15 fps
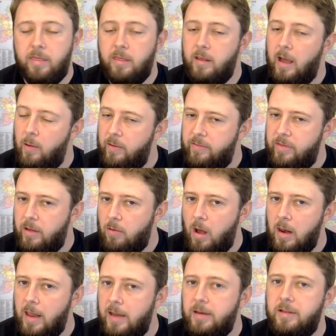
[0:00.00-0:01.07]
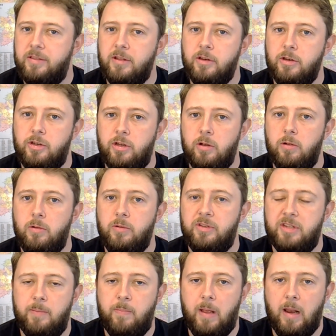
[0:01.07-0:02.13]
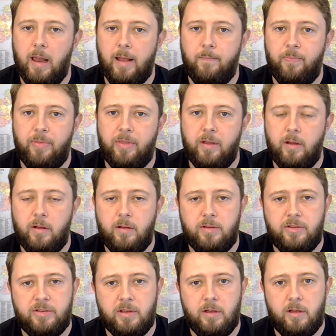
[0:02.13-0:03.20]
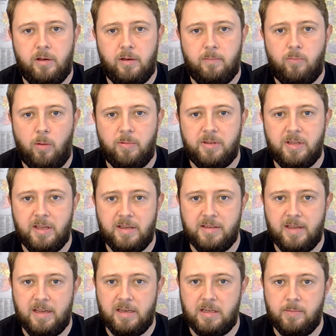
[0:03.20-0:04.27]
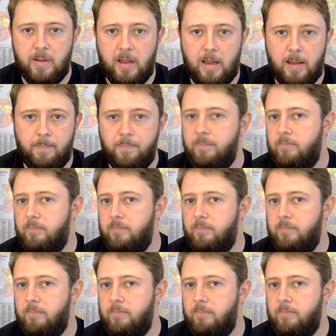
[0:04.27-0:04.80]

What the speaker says: However, there are lenders that do stipulate that certain properties need to be